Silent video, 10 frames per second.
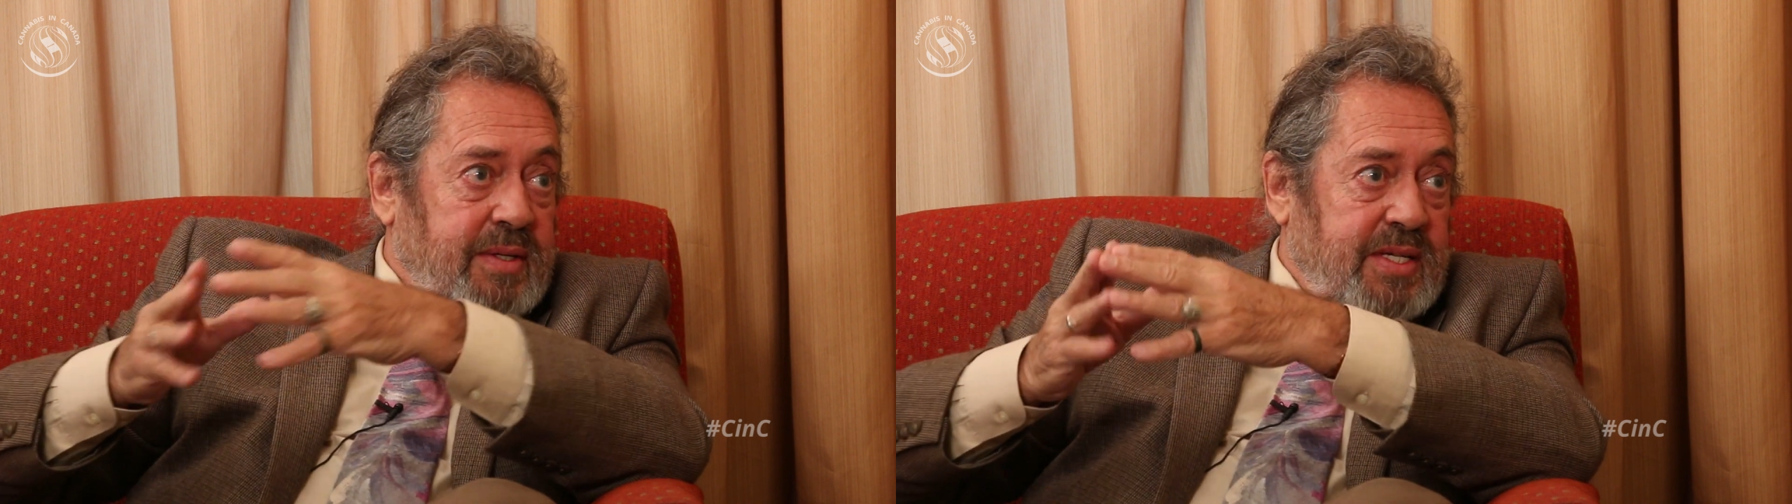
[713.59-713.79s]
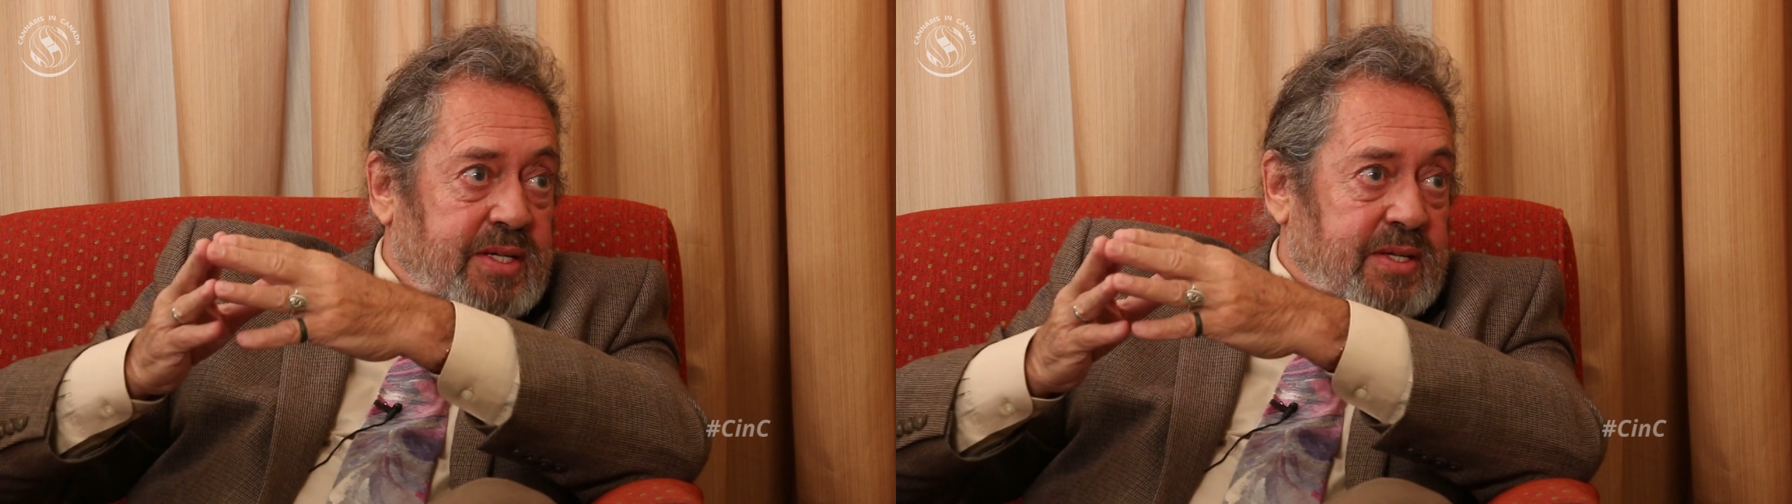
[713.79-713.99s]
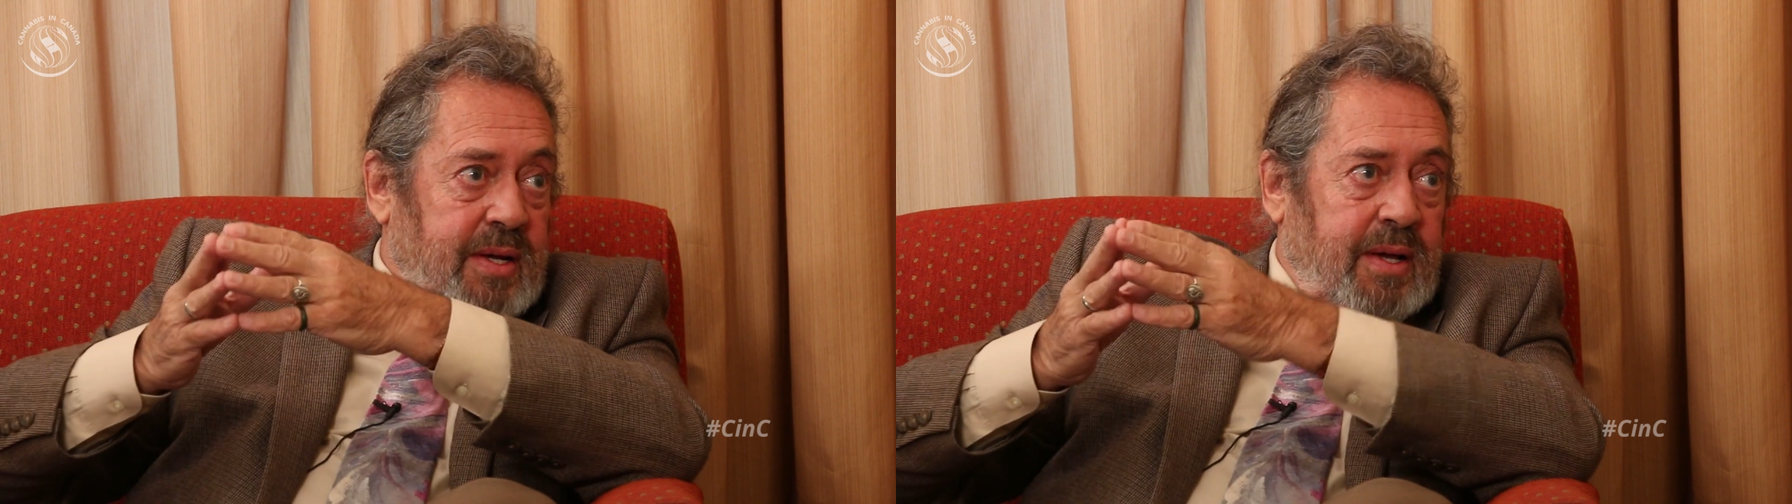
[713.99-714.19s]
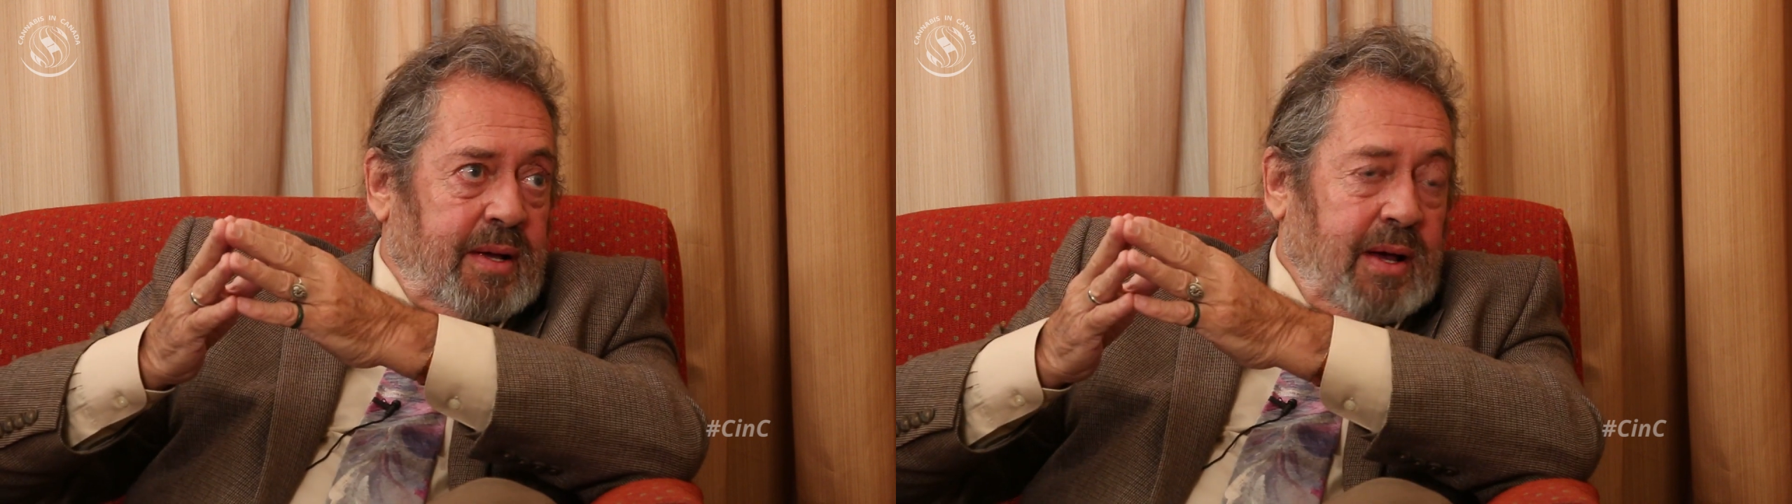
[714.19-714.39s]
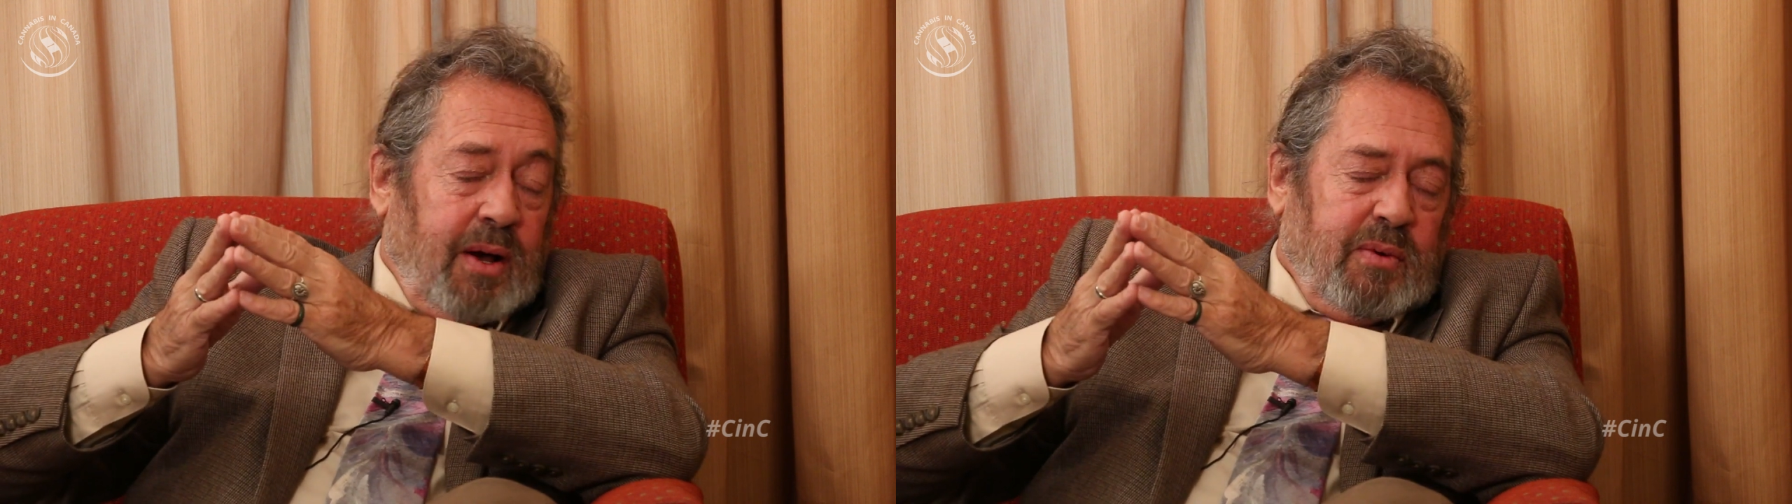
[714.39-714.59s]
It's just
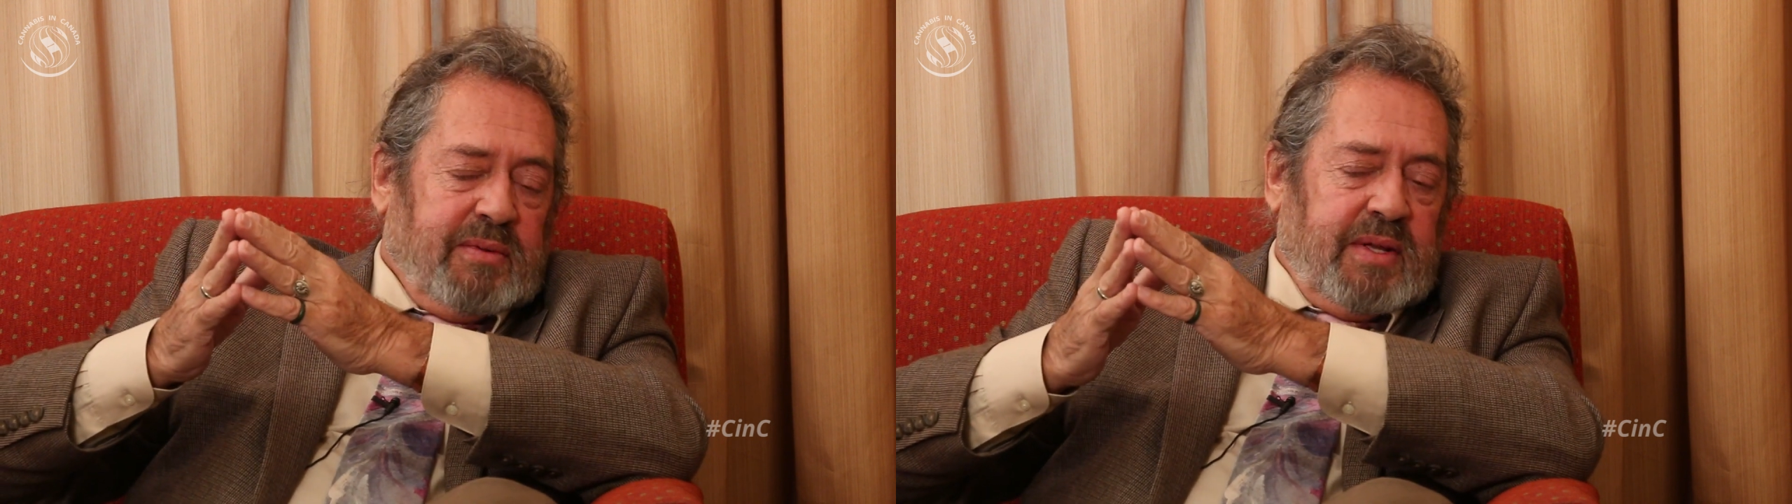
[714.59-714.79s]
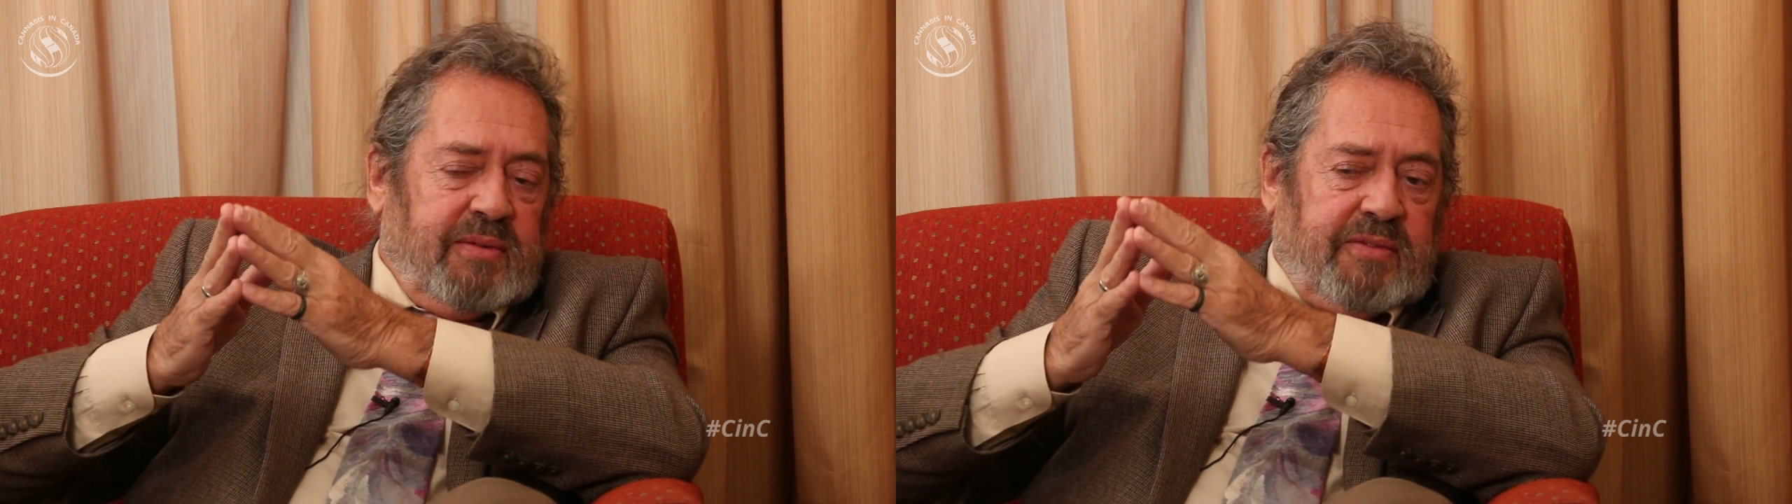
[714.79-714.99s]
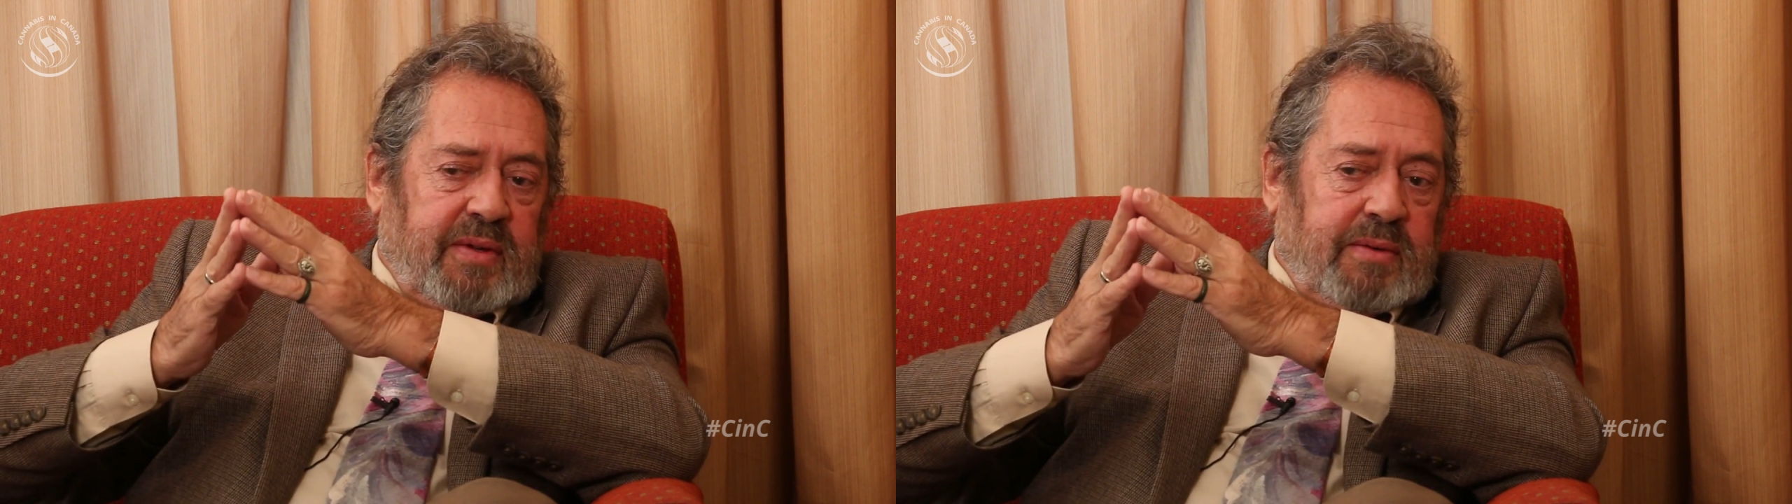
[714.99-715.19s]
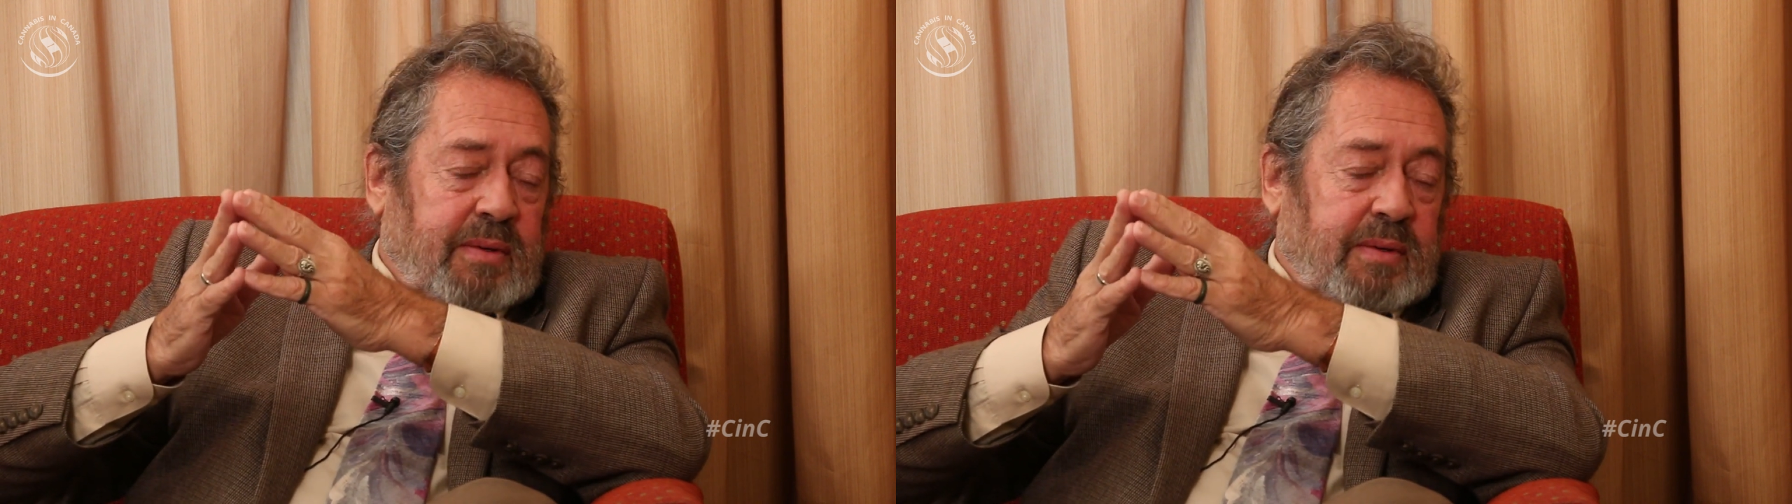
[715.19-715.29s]
however they feel,